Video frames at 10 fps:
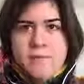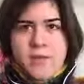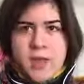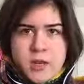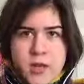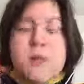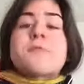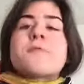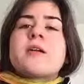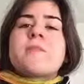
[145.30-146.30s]
have an
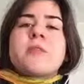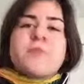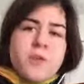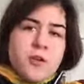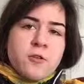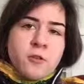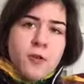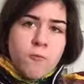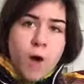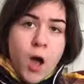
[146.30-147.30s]
incredibly fierce
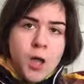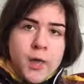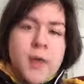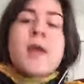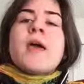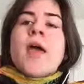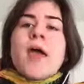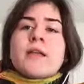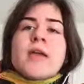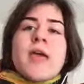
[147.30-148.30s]
walk
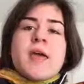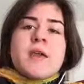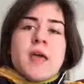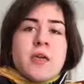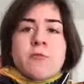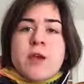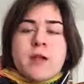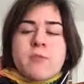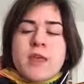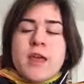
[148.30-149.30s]
in an
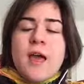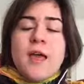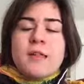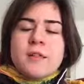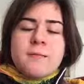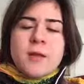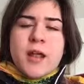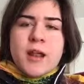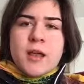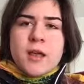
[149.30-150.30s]
incredibly
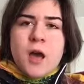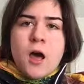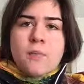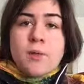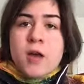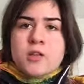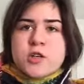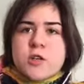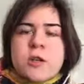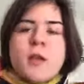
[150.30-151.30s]
intimidating um, posture.